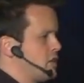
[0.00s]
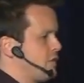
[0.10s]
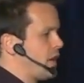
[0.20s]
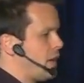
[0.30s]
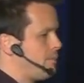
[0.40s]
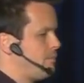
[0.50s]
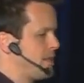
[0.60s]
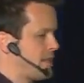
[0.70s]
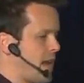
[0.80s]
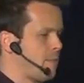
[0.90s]
to develop
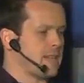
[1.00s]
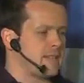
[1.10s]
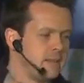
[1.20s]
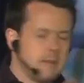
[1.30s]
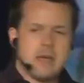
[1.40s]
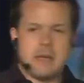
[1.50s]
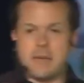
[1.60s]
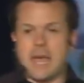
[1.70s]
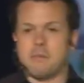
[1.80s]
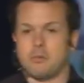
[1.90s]
this database. And he, he
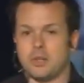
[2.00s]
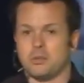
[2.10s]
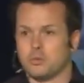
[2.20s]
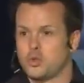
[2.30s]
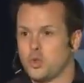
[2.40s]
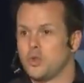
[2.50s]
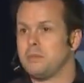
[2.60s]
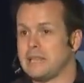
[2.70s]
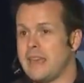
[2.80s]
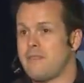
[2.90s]
became a real true
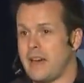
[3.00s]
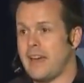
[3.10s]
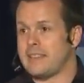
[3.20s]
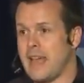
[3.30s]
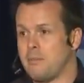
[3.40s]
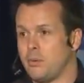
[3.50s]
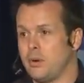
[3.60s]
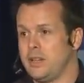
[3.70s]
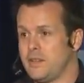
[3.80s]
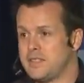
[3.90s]
believer at that
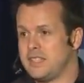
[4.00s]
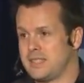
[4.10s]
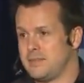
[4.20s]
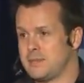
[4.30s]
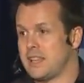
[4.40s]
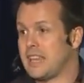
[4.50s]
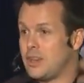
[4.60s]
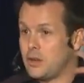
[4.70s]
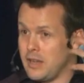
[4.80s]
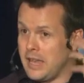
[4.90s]
point of systems. Like he
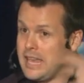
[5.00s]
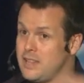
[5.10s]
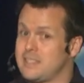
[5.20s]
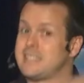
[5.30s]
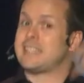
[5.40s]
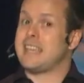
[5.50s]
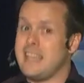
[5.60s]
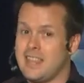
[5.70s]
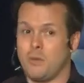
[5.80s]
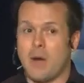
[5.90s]
could, he could
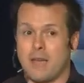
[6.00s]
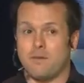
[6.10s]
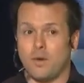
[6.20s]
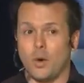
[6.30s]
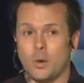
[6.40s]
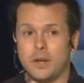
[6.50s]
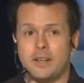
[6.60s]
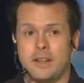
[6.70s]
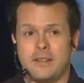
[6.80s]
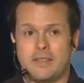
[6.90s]
see the way
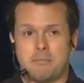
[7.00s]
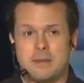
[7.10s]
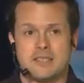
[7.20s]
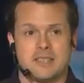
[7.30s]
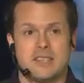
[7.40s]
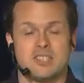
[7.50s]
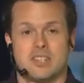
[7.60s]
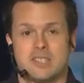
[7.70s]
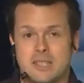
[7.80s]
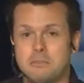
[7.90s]
forward that business is
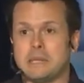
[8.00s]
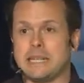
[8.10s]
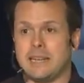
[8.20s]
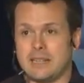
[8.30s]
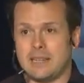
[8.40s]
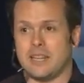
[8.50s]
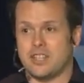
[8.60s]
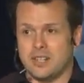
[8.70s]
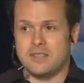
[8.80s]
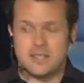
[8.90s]
just simply a
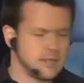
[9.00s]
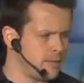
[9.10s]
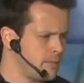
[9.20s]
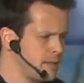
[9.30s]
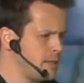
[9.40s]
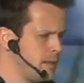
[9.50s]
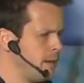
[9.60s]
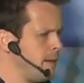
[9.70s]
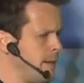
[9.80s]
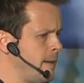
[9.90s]
collection of systems.
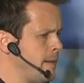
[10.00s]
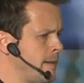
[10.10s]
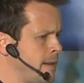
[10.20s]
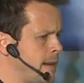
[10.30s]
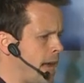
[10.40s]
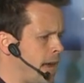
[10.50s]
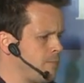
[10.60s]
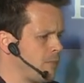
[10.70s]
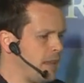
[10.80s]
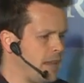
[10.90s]

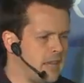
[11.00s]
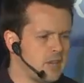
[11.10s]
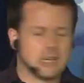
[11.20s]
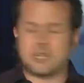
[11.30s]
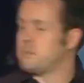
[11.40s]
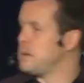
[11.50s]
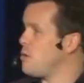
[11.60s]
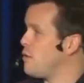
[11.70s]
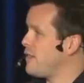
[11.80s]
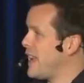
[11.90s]
Um, he got a little bit
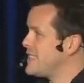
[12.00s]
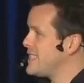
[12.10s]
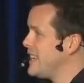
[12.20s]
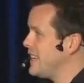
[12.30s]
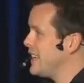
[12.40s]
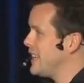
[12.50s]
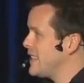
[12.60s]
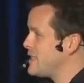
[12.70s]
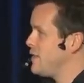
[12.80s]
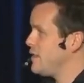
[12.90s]
more fancy, that's